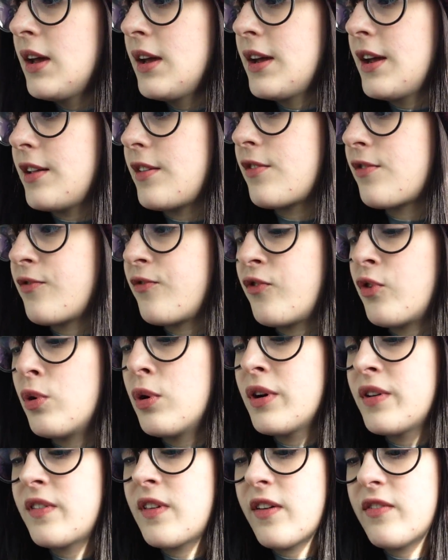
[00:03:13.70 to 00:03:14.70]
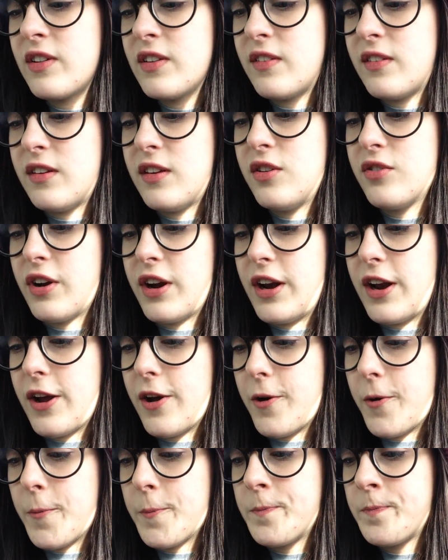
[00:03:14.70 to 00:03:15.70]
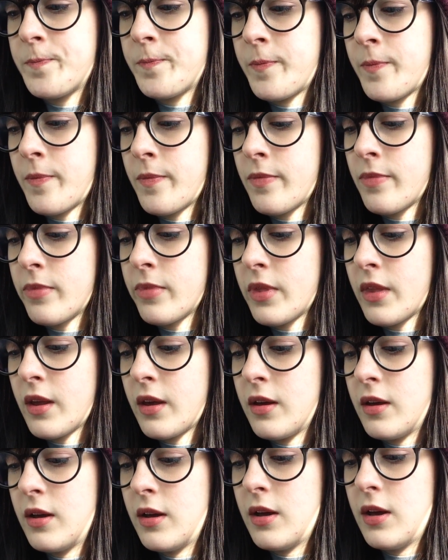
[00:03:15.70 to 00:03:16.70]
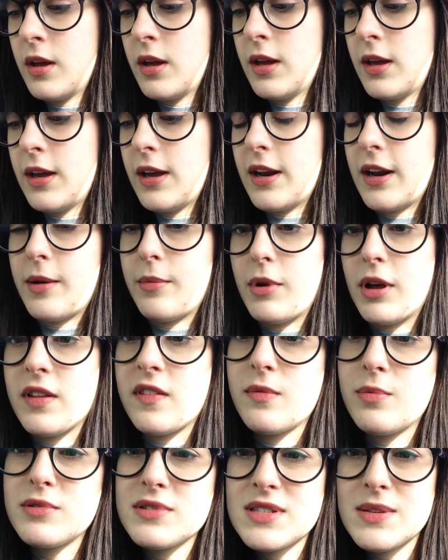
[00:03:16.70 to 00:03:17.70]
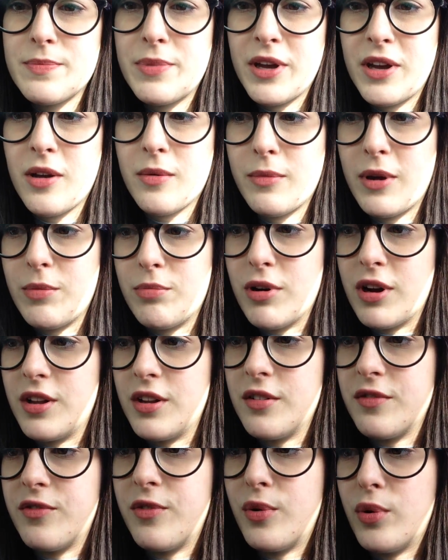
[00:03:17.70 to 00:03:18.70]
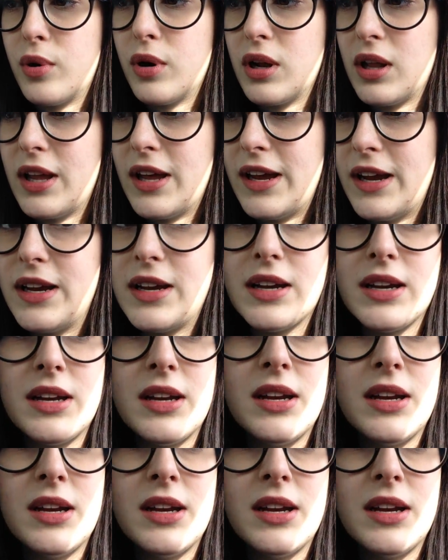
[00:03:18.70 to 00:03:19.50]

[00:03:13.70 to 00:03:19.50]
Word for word: It's four seventeen right now, and I'm not supposed to pick up my brother for like